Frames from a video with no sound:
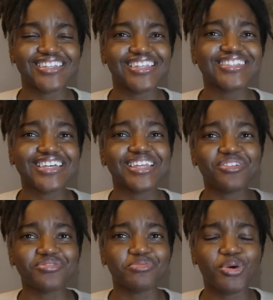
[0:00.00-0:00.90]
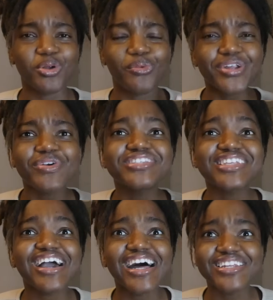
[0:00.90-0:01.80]
Let's get that off the board. What a waste of
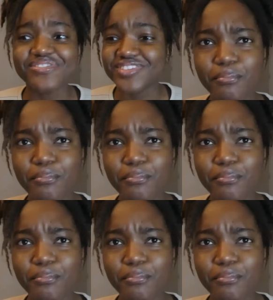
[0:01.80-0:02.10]
condoms.